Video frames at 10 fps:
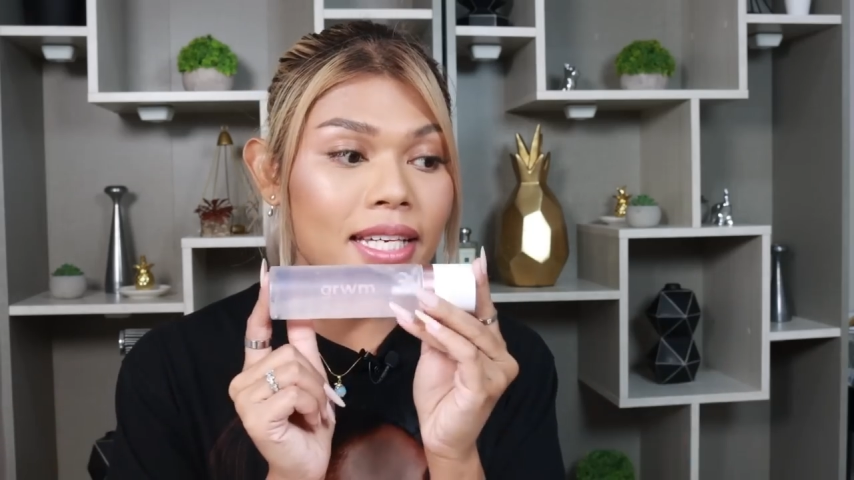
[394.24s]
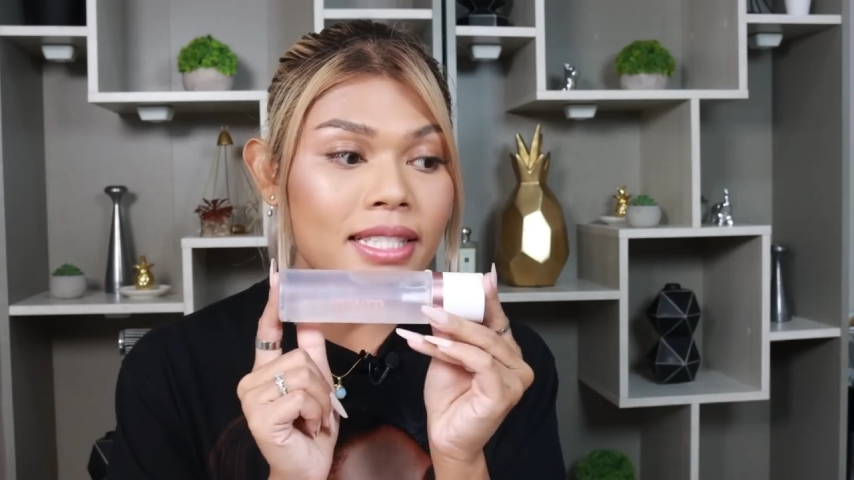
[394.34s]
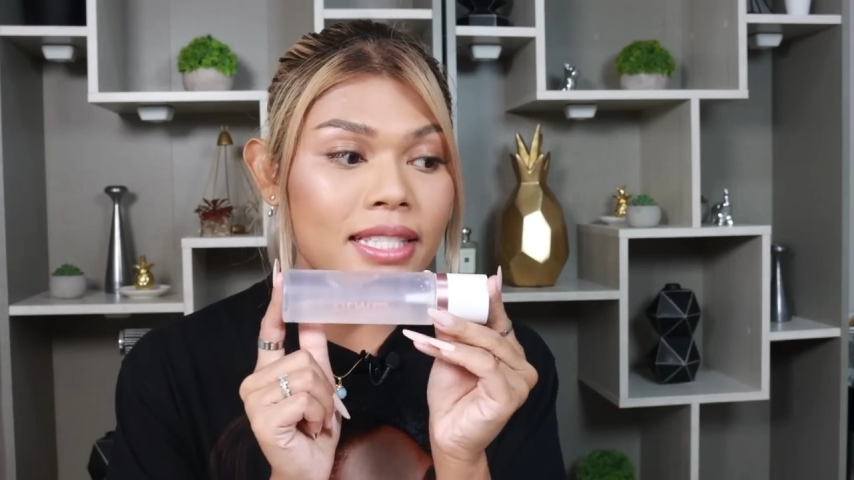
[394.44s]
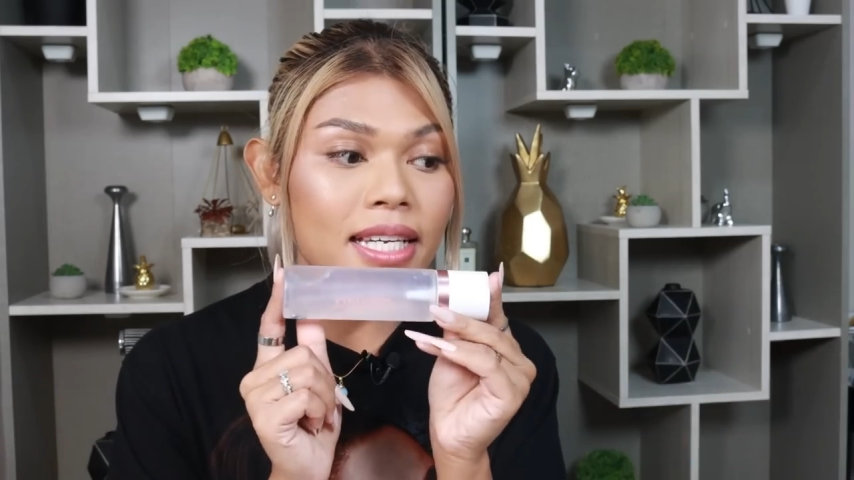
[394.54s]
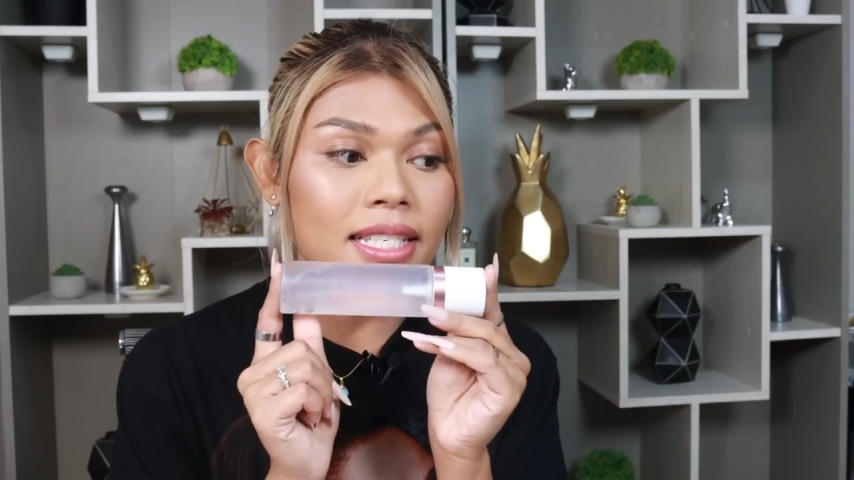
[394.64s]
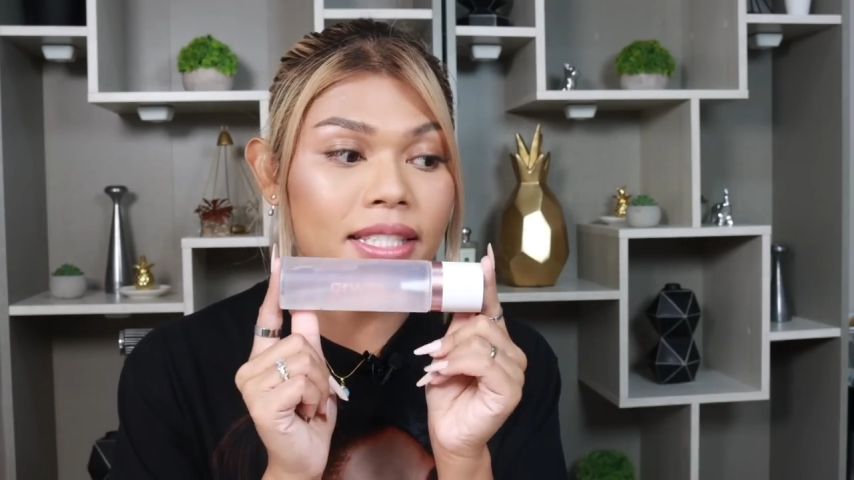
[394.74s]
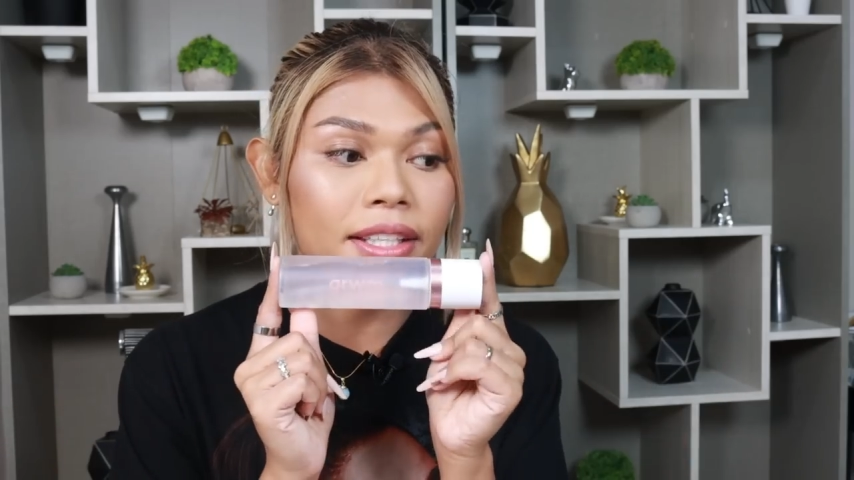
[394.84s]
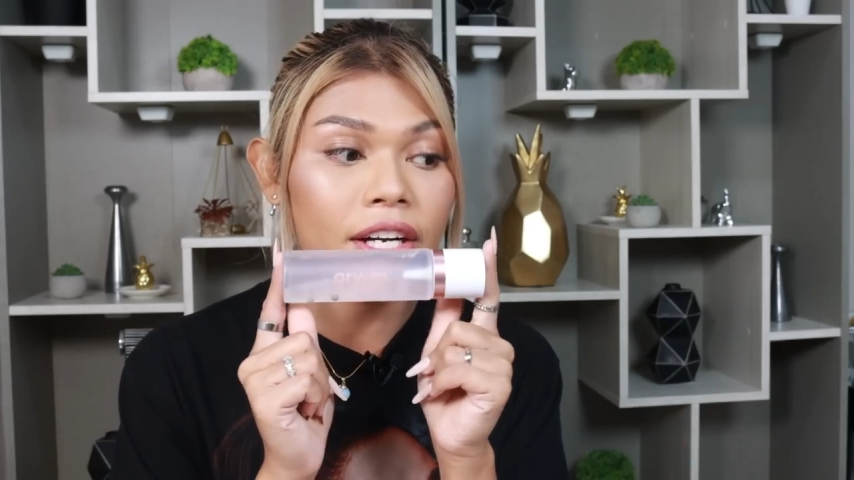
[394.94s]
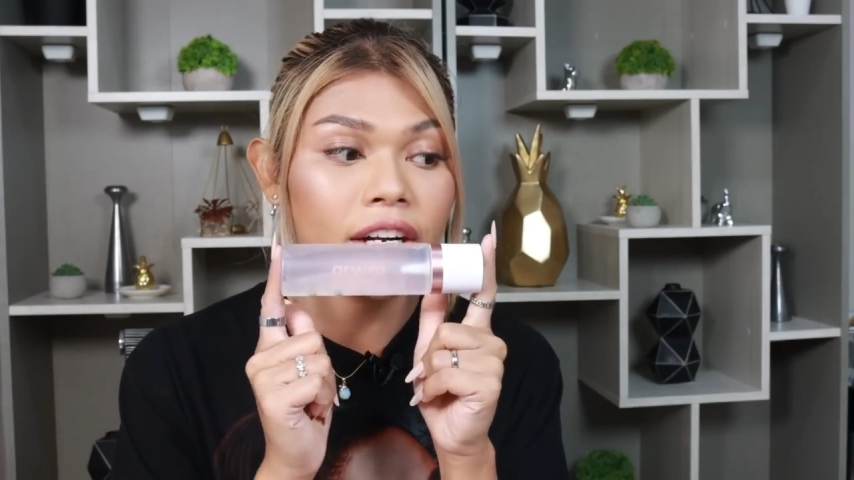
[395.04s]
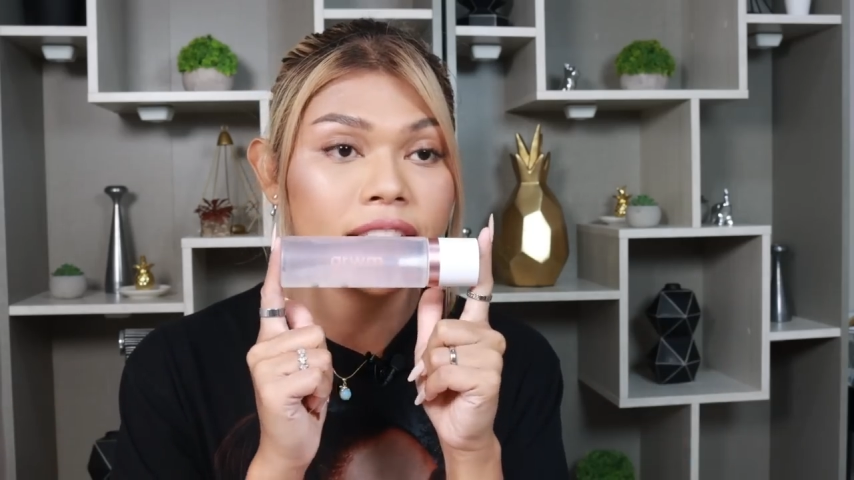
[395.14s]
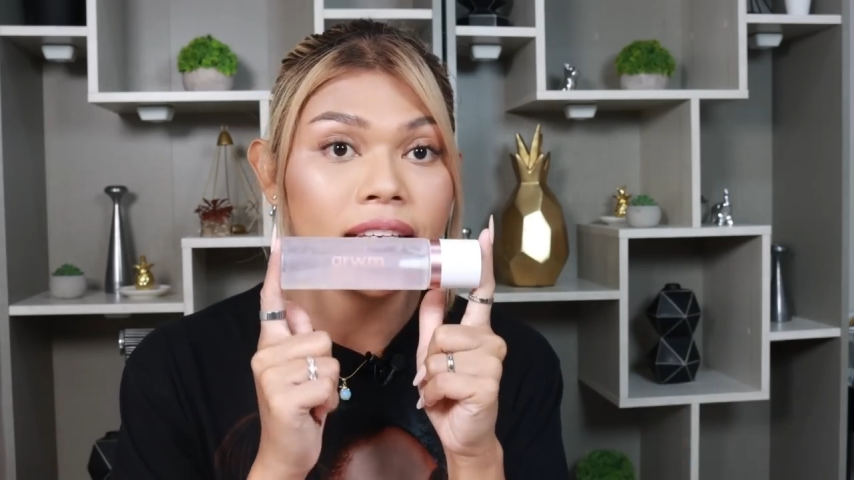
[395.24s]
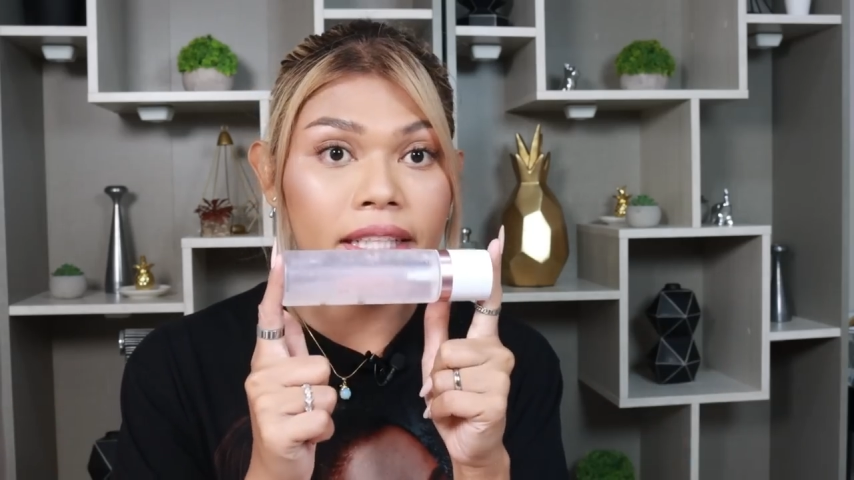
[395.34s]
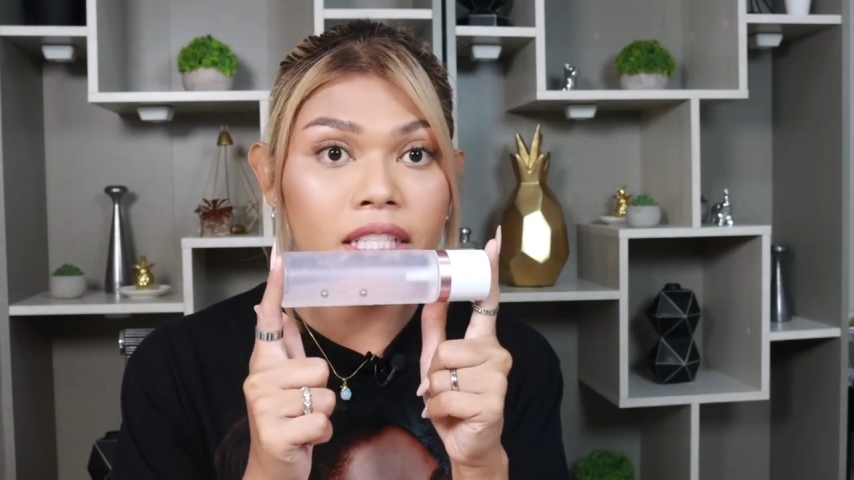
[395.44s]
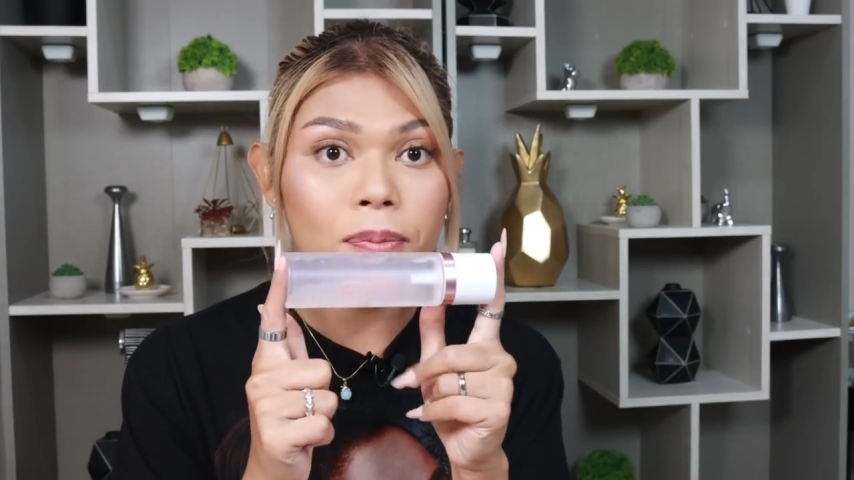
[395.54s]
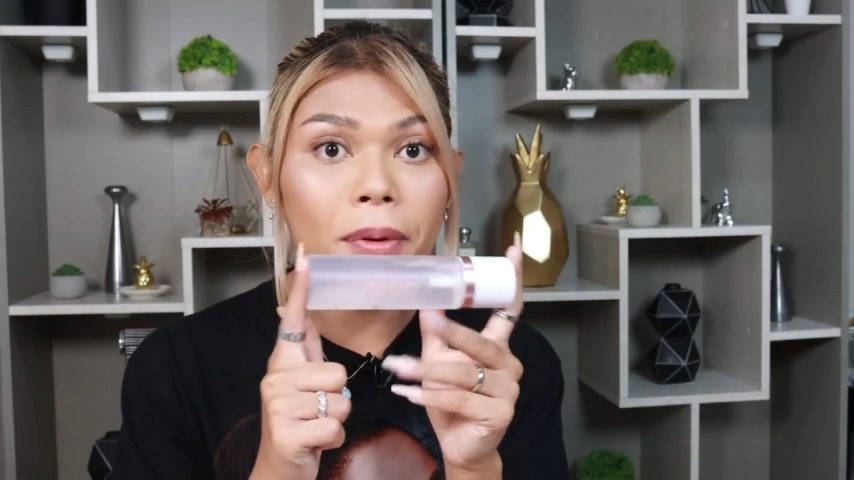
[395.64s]
This is their
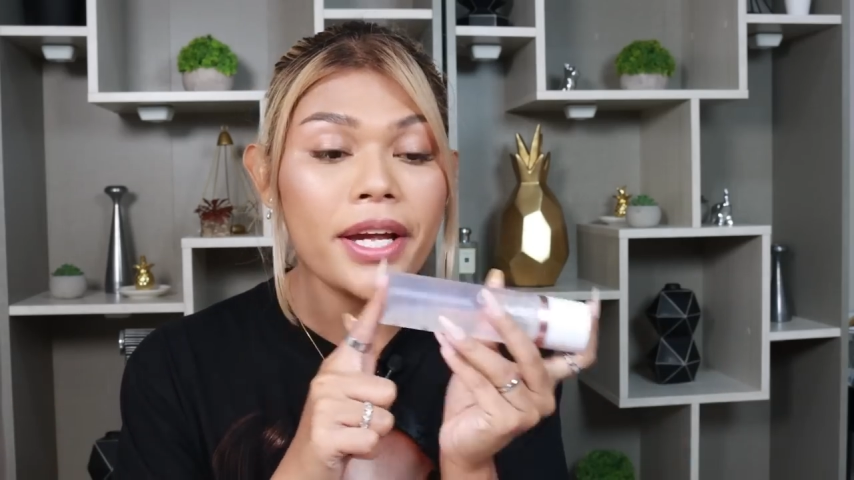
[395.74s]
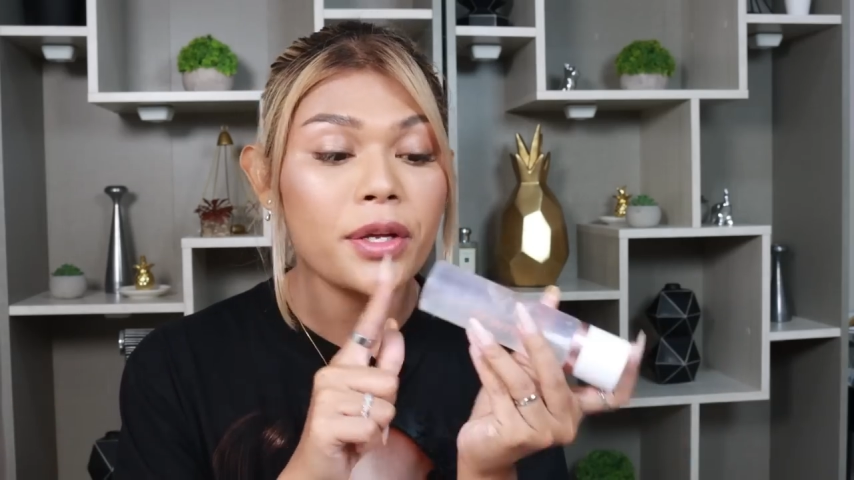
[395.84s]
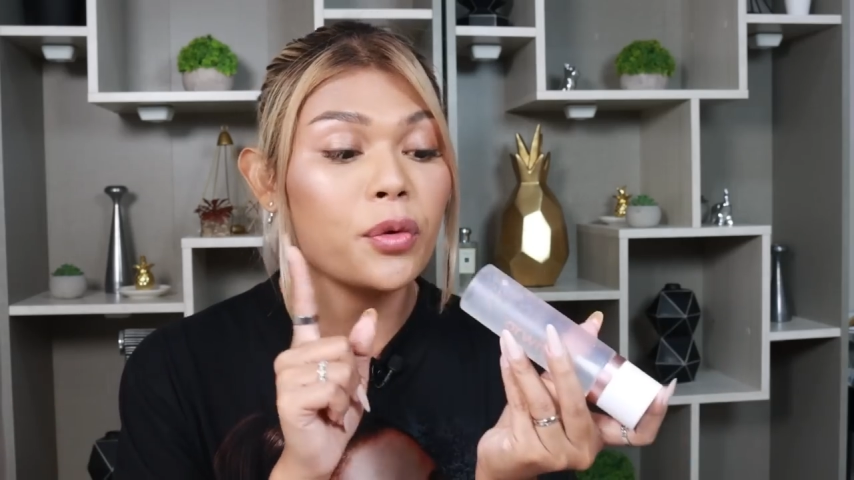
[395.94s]
setting spray,